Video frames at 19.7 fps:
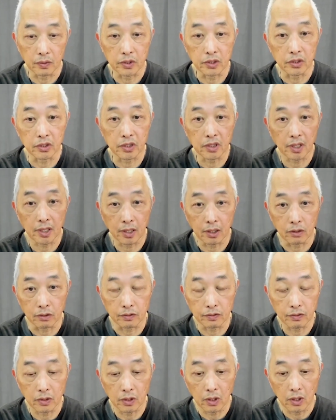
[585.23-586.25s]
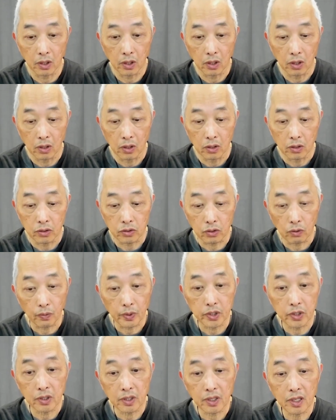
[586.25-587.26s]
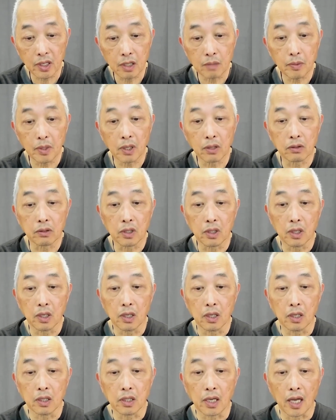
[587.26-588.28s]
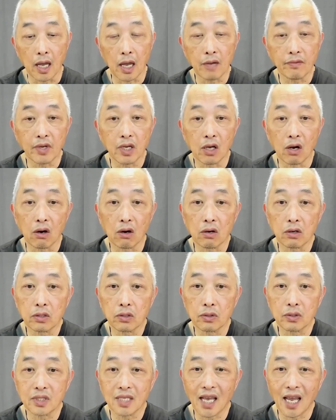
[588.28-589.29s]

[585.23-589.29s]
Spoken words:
So when you think about having all those hate out there,